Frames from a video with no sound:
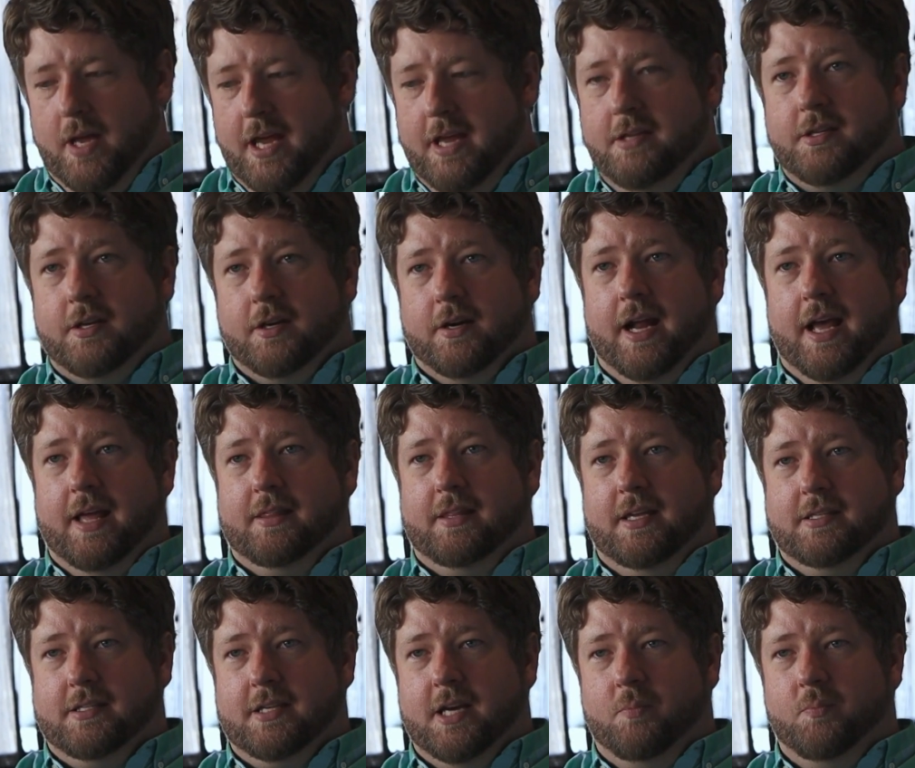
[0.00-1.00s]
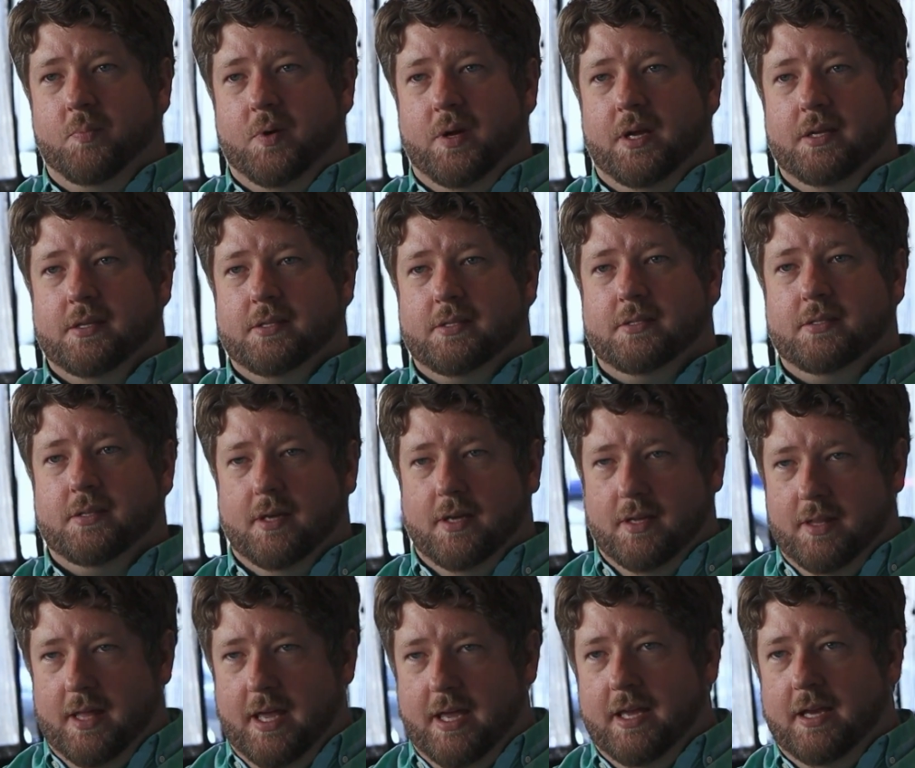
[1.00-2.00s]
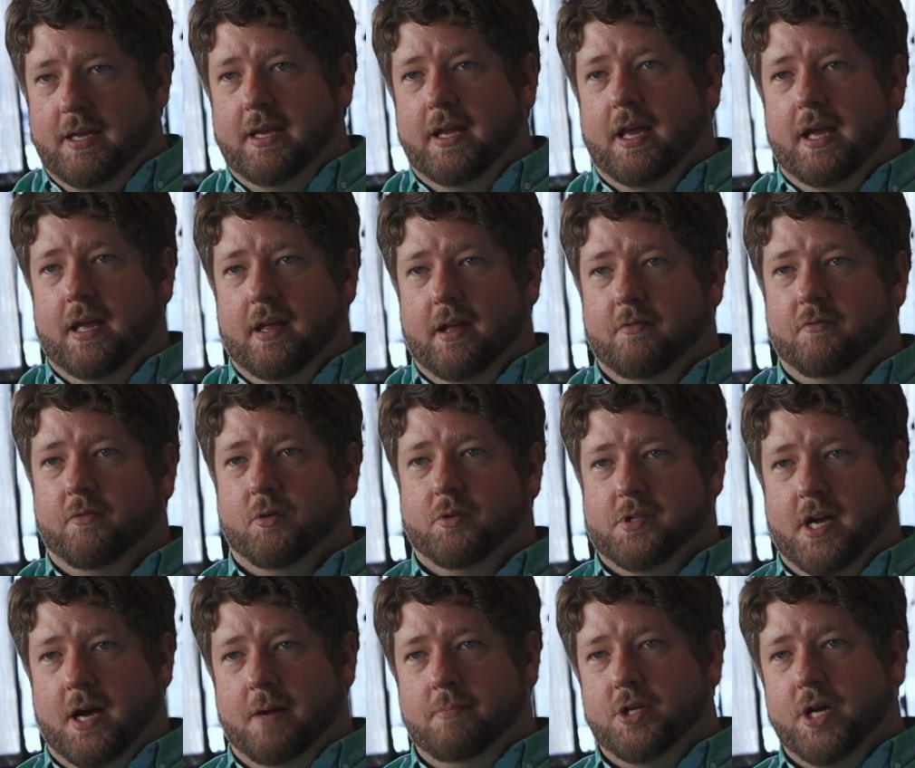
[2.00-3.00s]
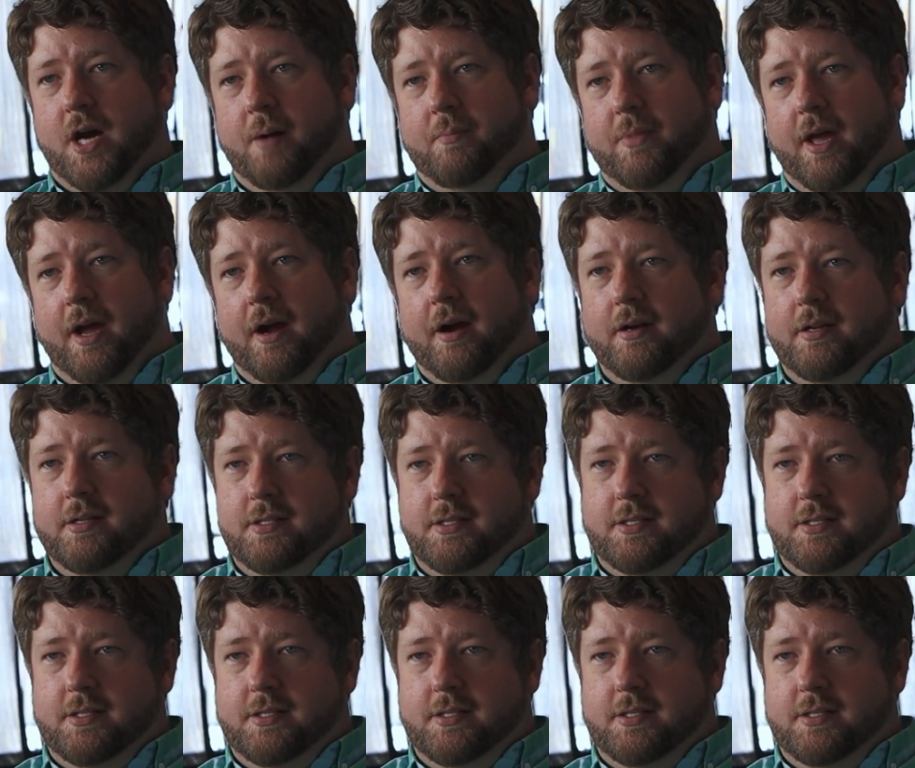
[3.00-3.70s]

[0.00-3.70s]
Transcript: intern at these companies so they can get a full-time job there.